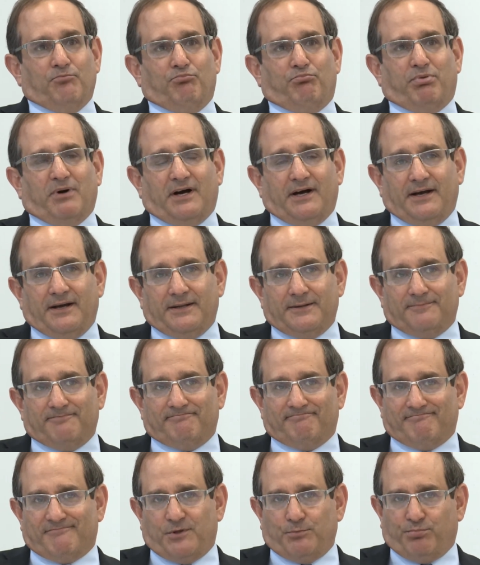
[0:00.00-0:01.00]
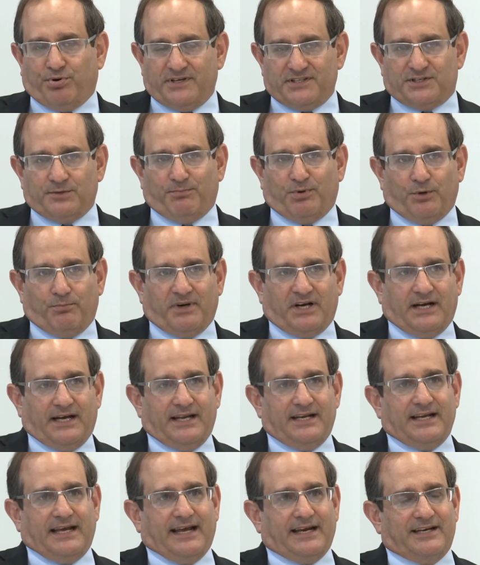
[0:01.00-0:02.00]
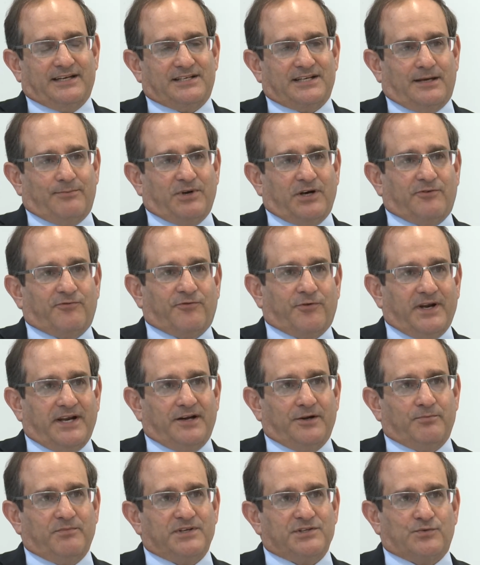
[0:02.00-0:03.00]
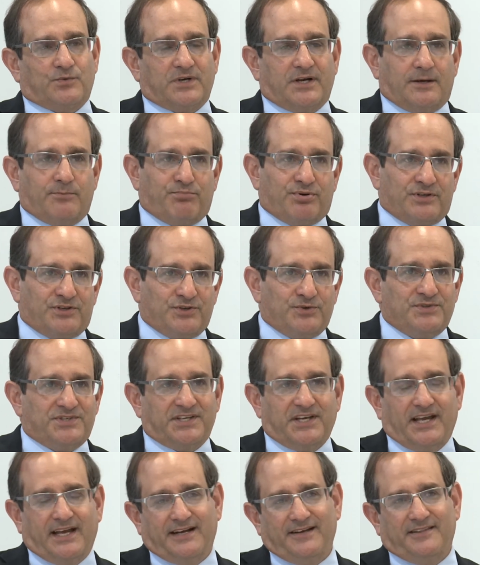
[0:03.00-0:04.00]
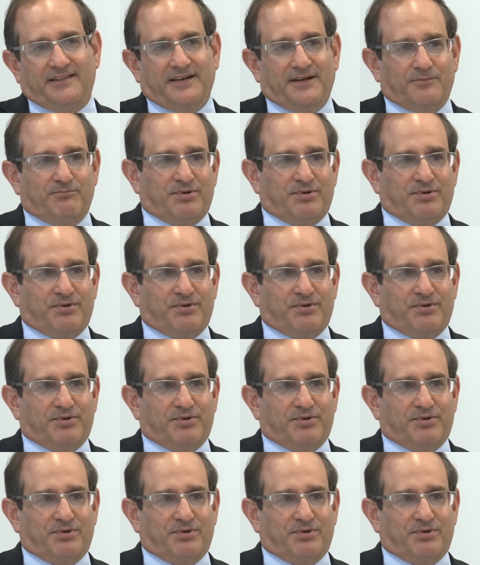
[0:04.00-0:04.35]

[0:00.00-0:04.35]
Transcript: But the principle behind academic freedom is we're not producing anything in